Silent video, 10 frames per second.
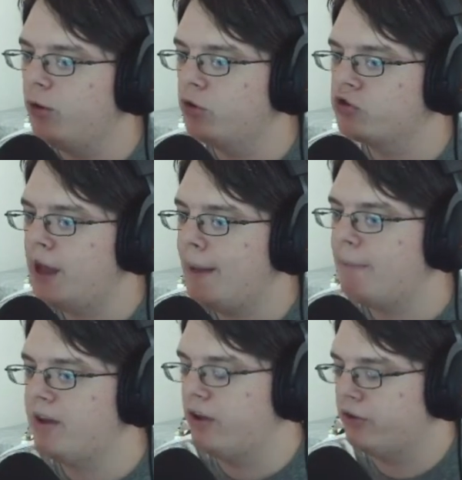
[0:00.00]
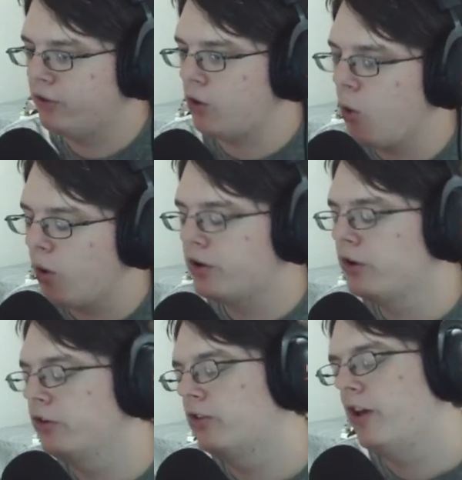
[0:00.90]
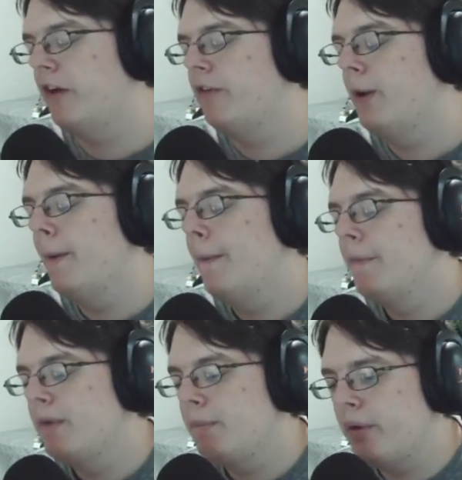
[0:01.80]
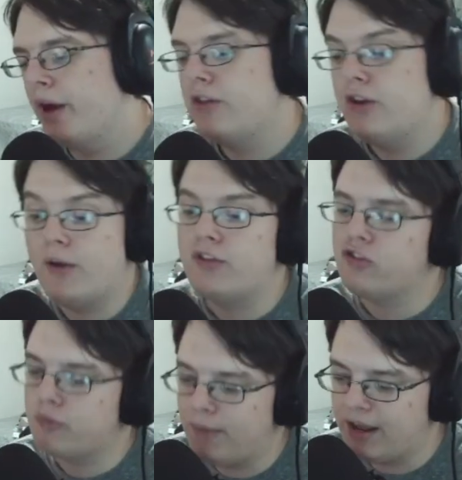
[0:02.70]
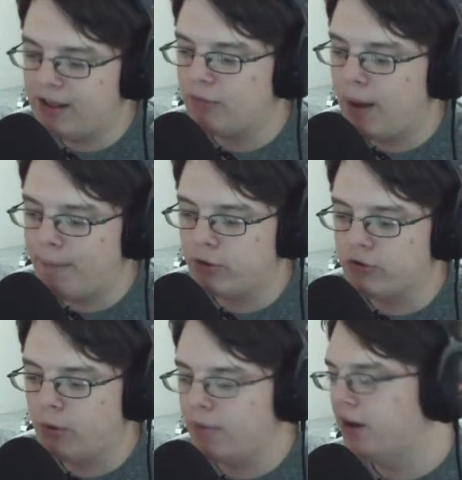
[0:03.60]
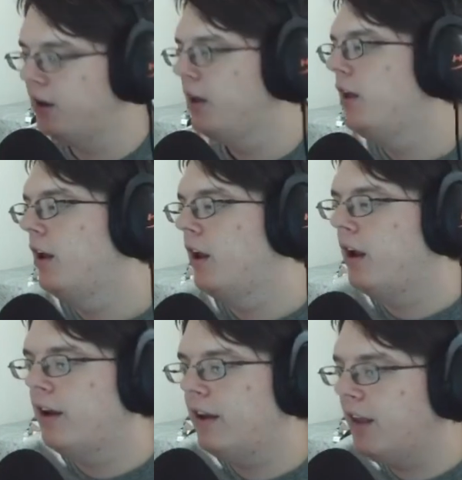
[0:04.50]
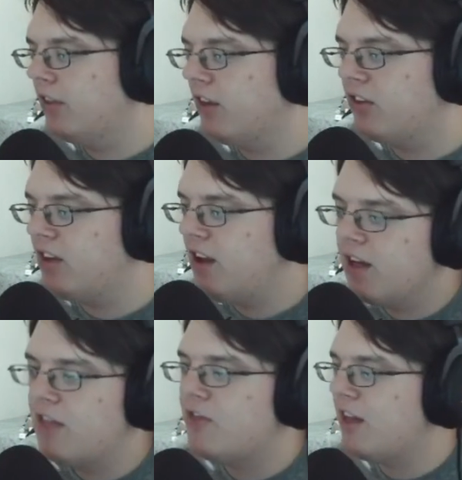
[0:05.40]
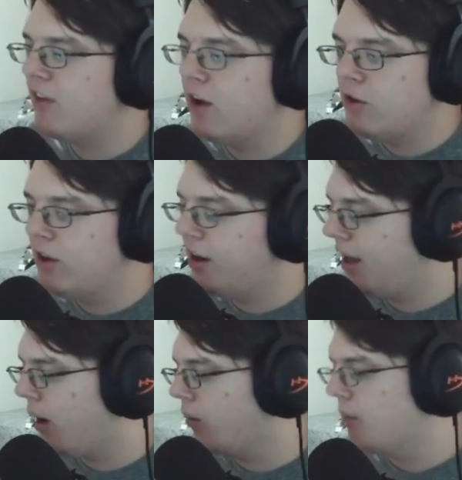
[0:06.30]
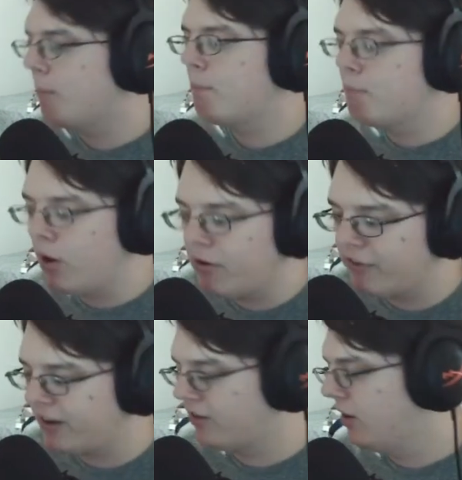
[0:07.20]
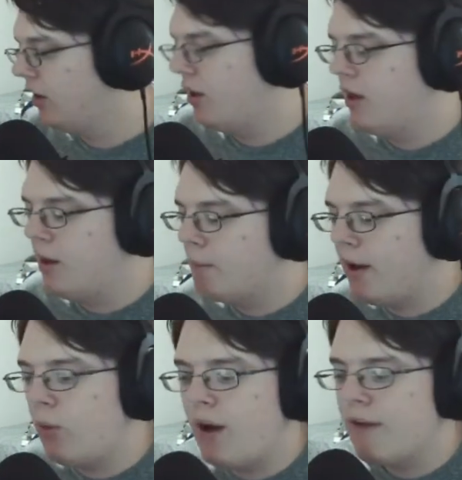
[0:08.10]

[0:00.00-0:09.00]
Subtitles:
shape because of the corners and stuff. But, that's just me. That's my personal opinion. And it's like, see, that's how you get it out. Perfect. By the way, if you're